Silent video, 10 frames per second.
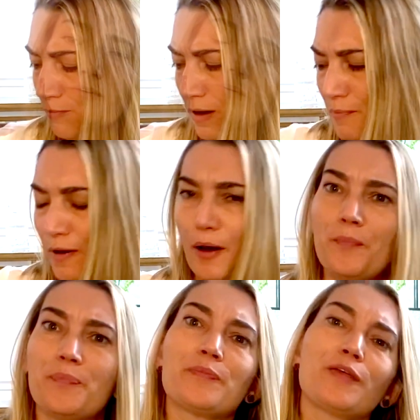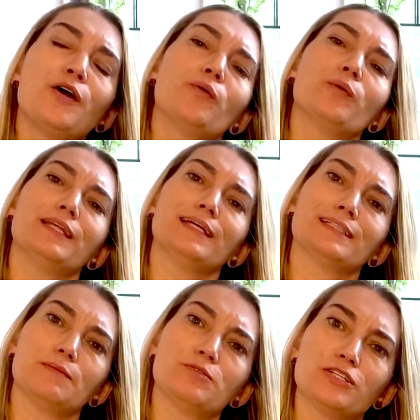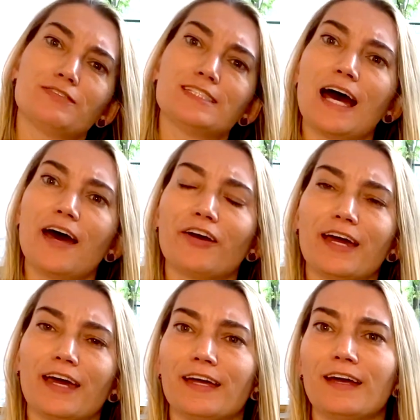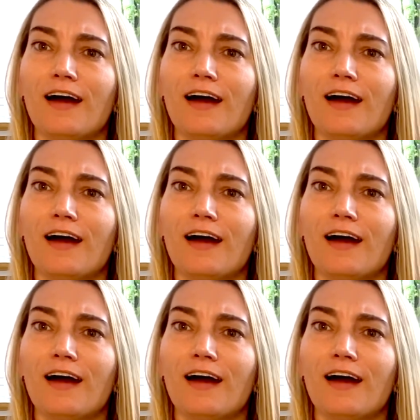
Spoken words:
bye Pep. With the exception of Saturday,